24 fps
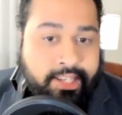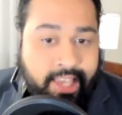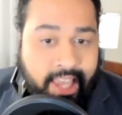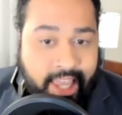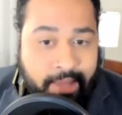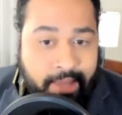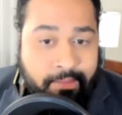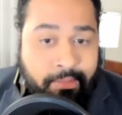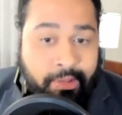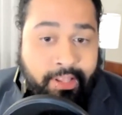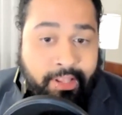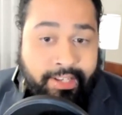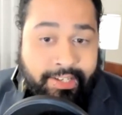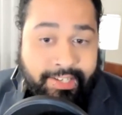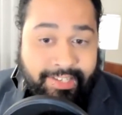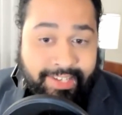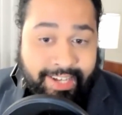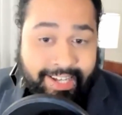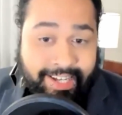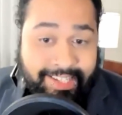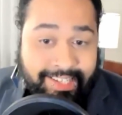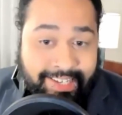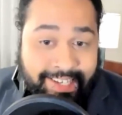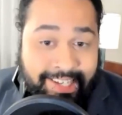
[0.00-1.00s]
ableist
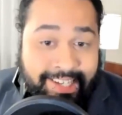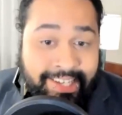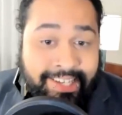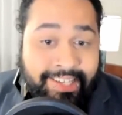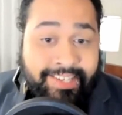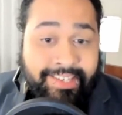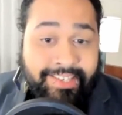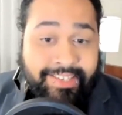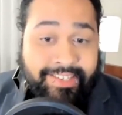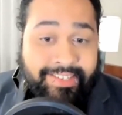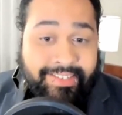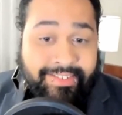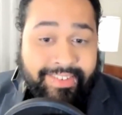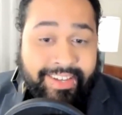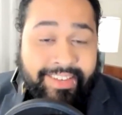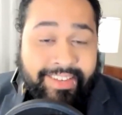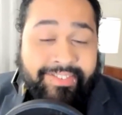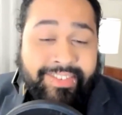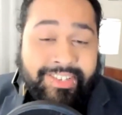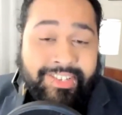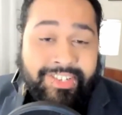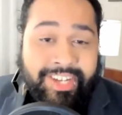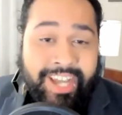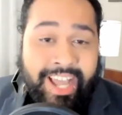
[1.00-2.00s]
ideas. We have
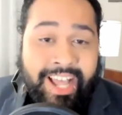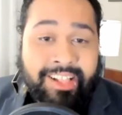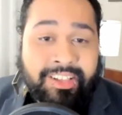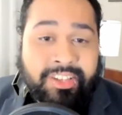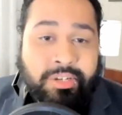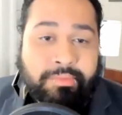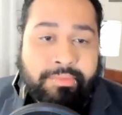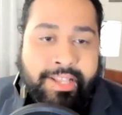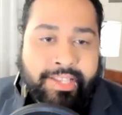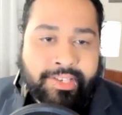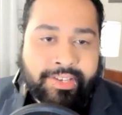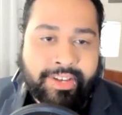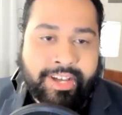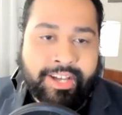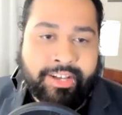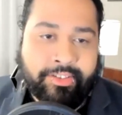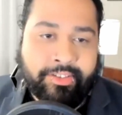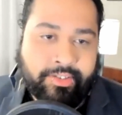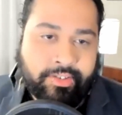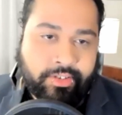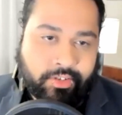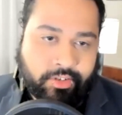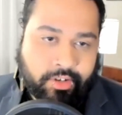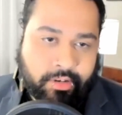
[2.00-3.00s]
to challenge mental health
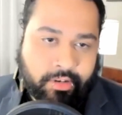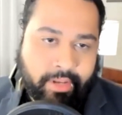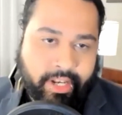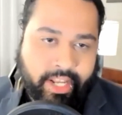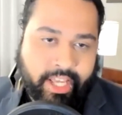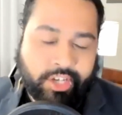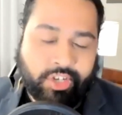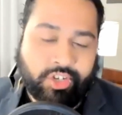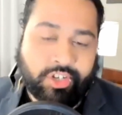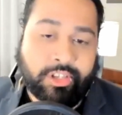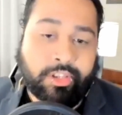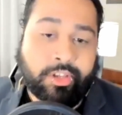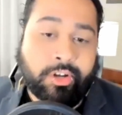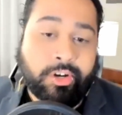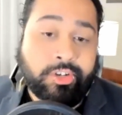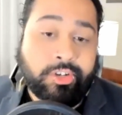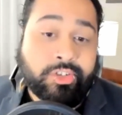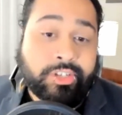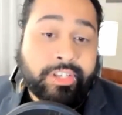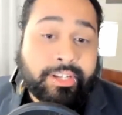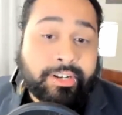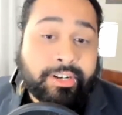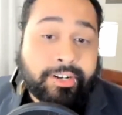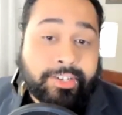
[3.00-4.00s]
discrimination
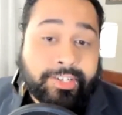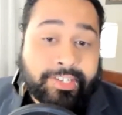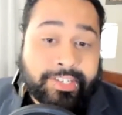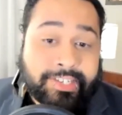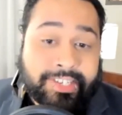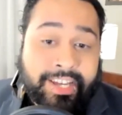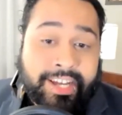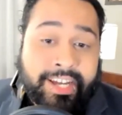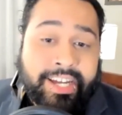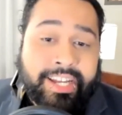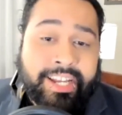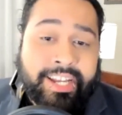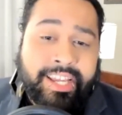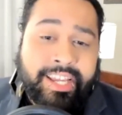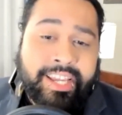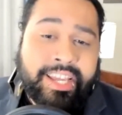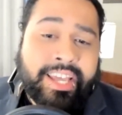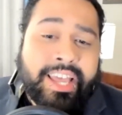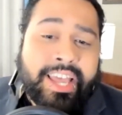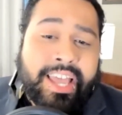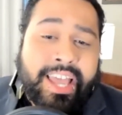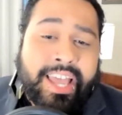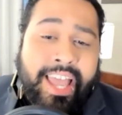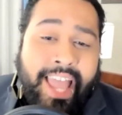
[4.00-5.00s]
largely in our society.
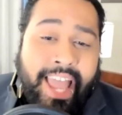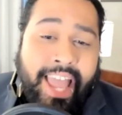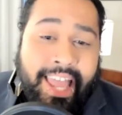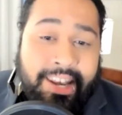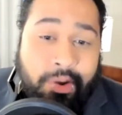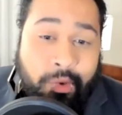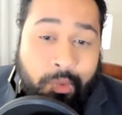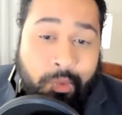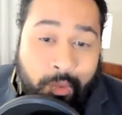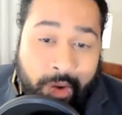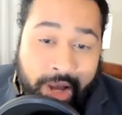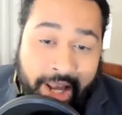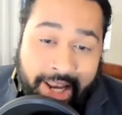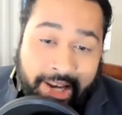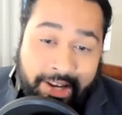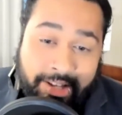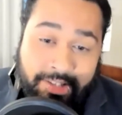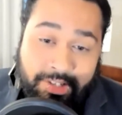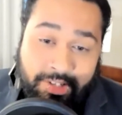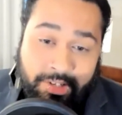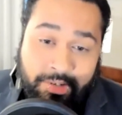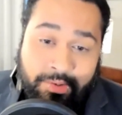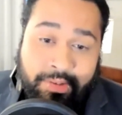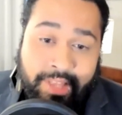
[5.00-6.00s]
And the way to
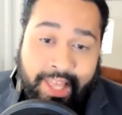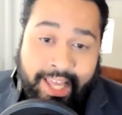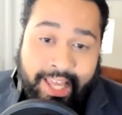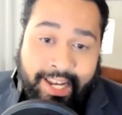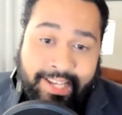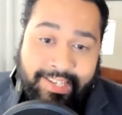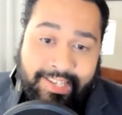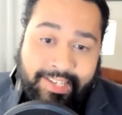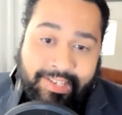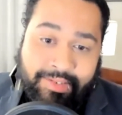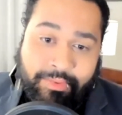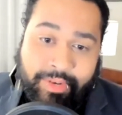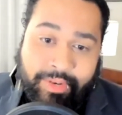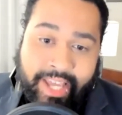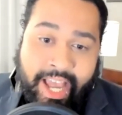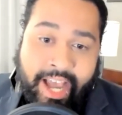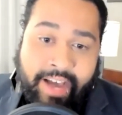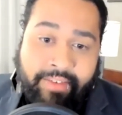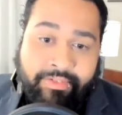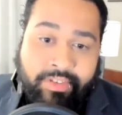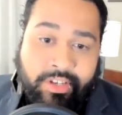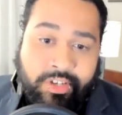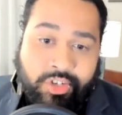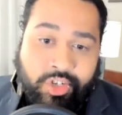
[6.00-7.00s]
do that is we
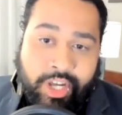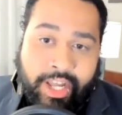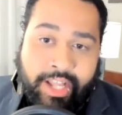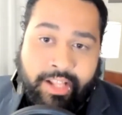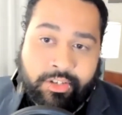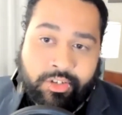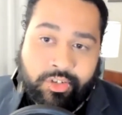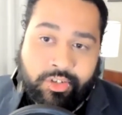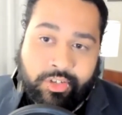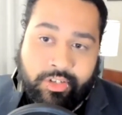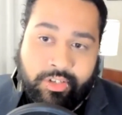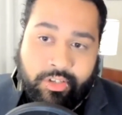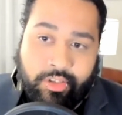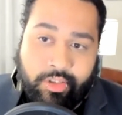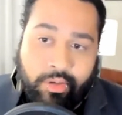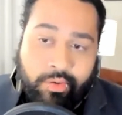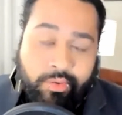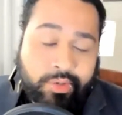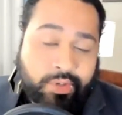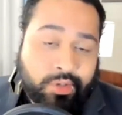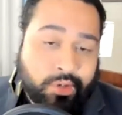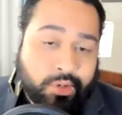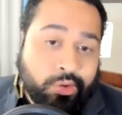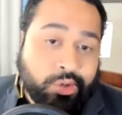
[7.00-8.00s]
have to challenge those
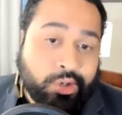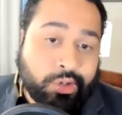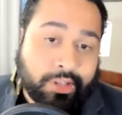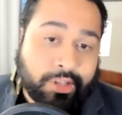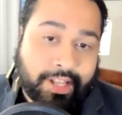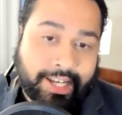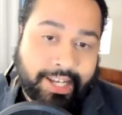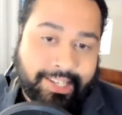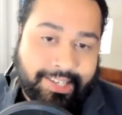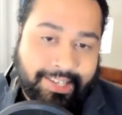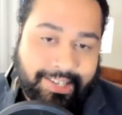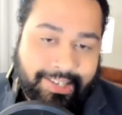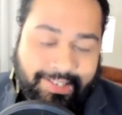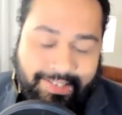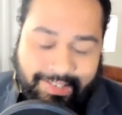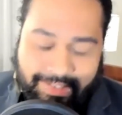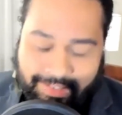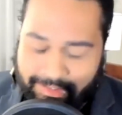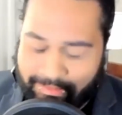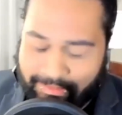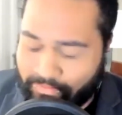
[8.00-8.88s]
social ideas.